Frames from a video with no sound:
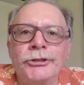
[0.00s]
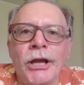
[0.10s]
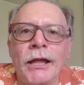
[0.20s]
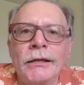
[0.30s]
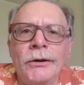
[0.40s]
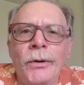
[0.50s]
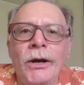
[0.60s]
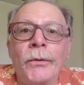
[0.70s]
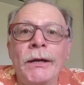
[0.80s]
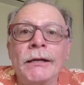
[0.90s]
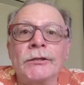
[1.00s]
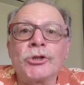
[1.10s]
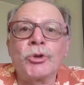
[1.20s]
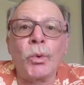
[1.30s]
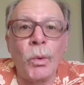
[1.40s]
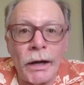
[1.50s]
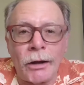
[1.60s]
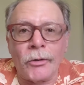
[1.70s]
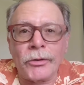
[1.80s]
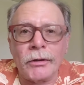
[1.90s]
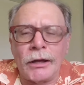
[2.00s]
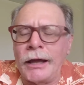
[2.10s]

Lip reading: January 12th.